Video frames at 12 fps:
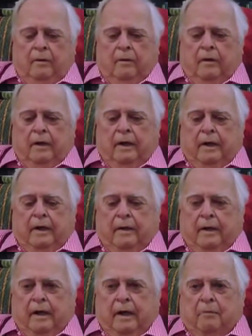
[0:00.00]
the lady
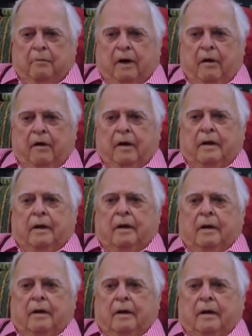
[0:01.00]
that I married
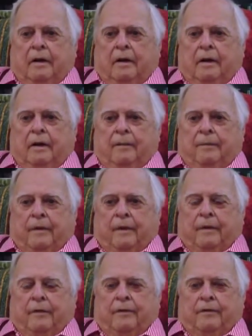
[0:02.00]

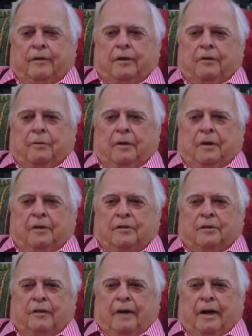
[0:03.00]
six months
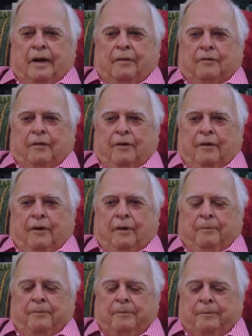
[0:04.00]
after um,